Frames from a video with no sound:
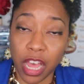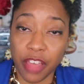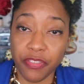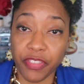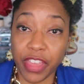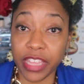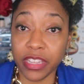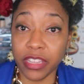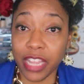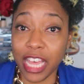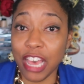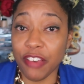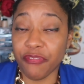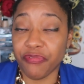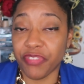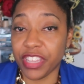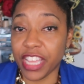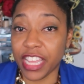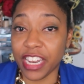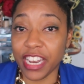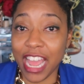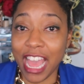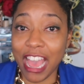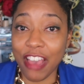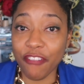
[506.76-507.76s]
They left. They
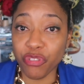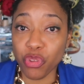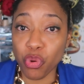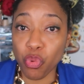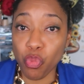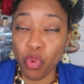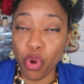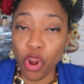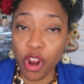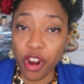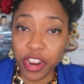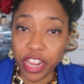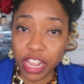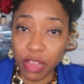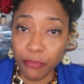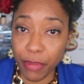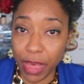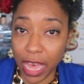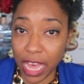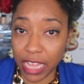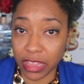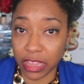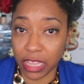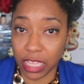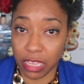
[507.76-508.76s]
didn't have to worry
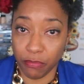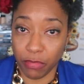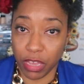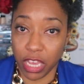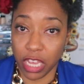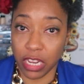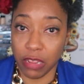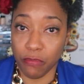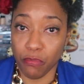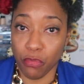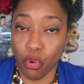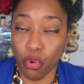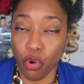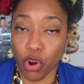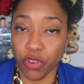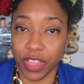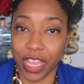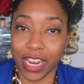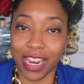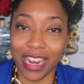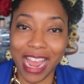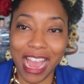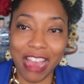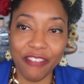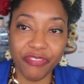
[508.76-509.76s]
about them anymore.
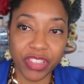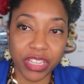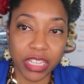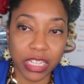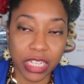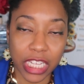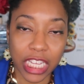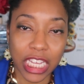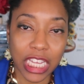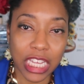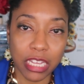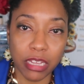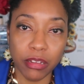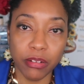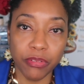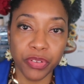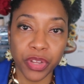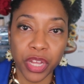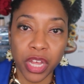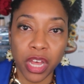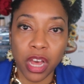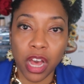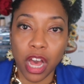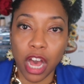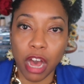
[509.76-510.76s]
They didn't have to
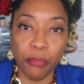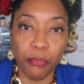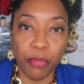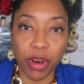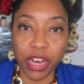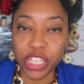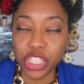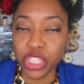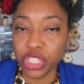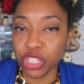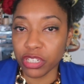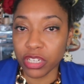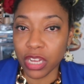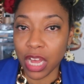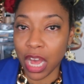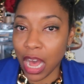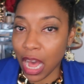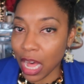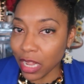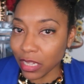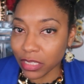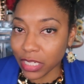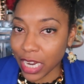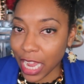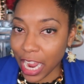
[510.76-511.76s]
live amongst their
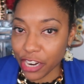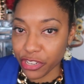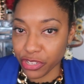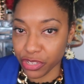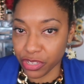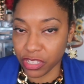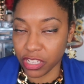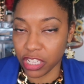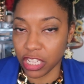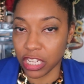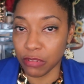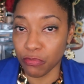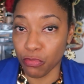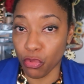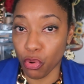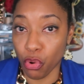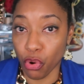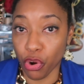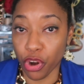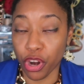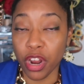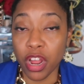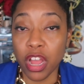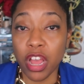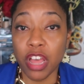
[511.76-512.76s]
colonizers
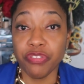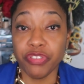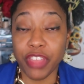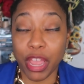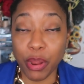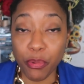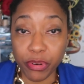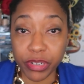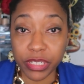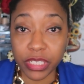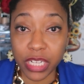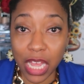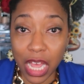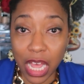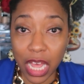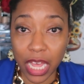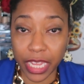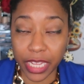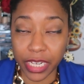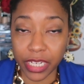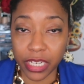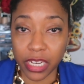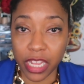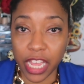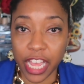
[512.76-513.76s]
anymore. They were
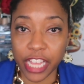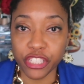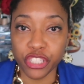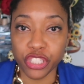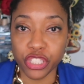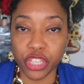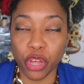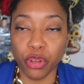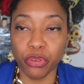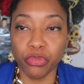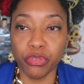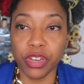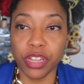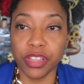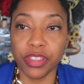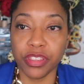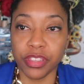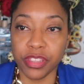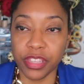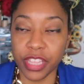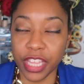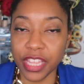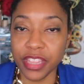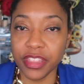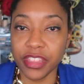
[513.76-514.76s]
done. And so
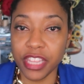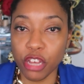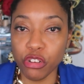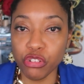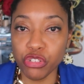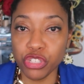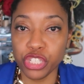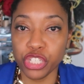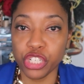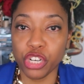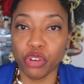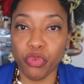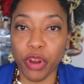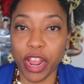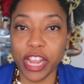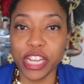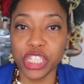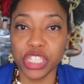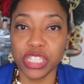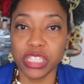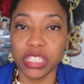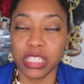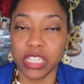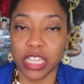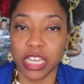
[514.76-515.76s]
then those
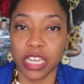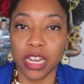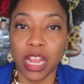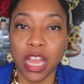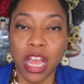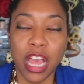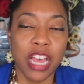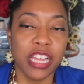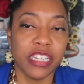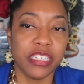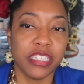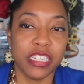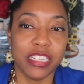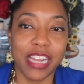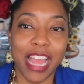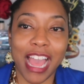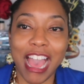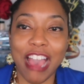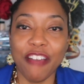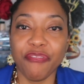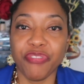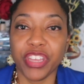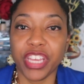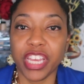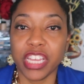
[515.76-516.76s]
generations then didn't
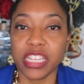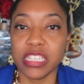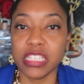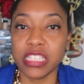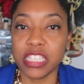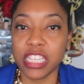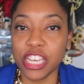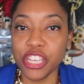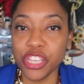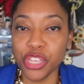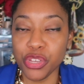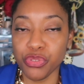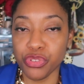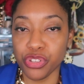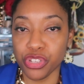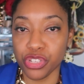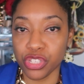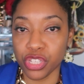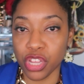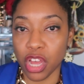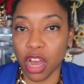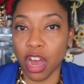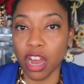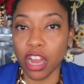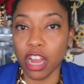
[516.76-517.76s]
have to continue
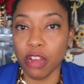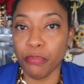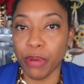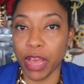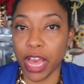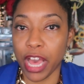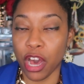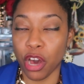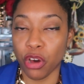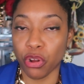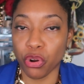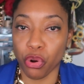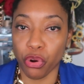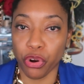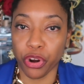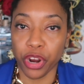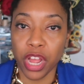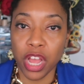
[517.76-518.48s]
to talk about